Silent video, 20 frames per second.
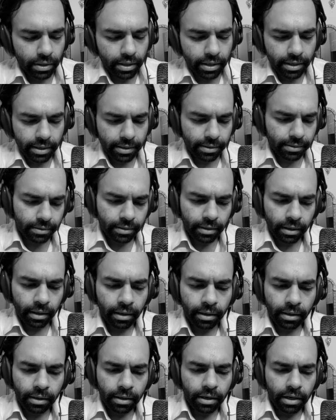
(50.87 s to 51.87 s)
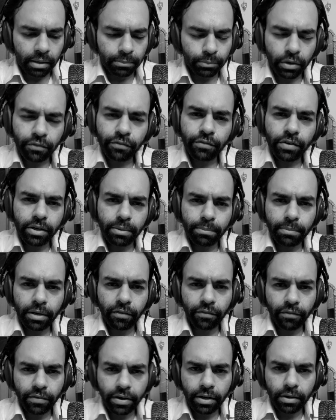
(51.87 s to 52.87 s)
And I'm not a very big
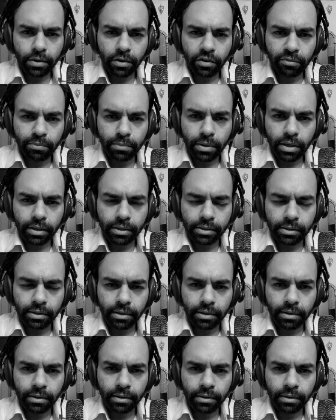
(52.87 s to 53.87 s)
fan of marketing